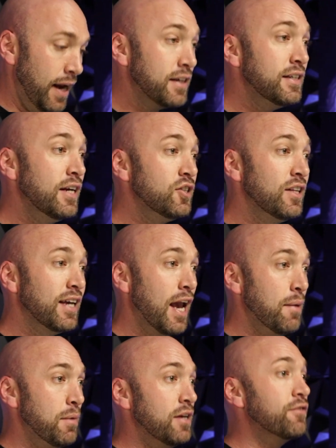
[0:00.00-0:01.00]
Next stage in the
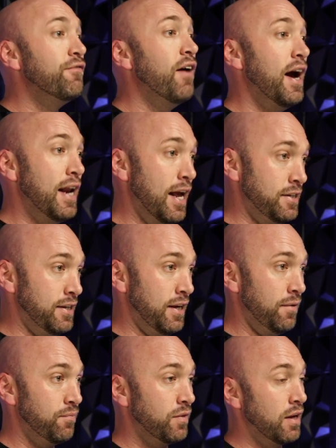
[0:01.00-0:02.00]
game is
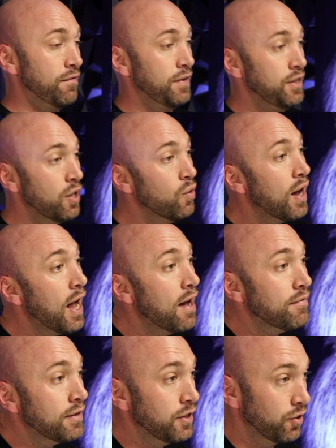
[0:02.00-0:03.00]
financing. If you don't
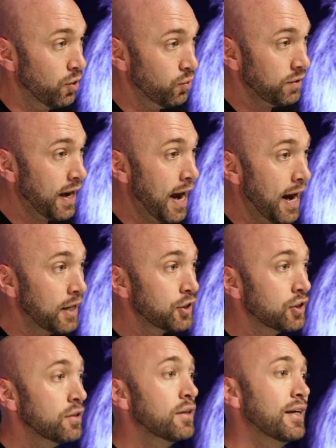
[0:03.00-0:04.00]
have your own
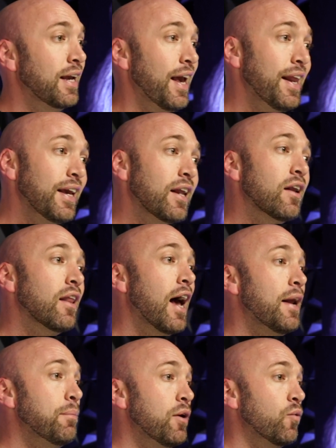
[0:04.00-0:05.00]
cash, getting in
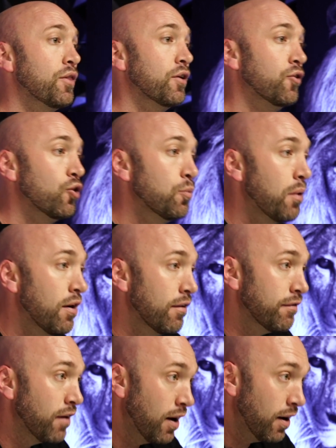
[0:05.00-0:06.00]
alignment with a group
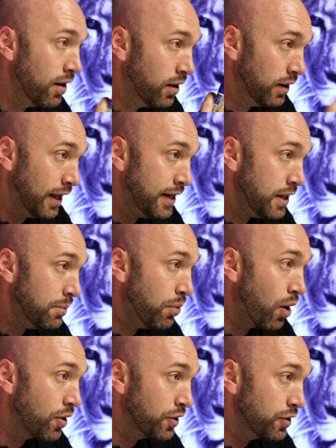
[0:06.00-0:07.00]
of lending
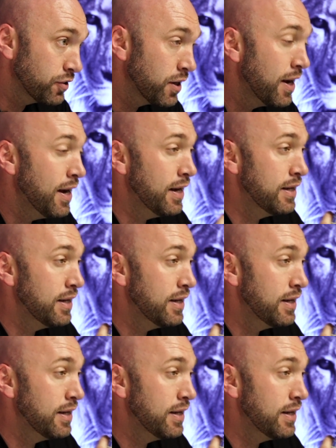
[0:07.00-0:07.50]
partners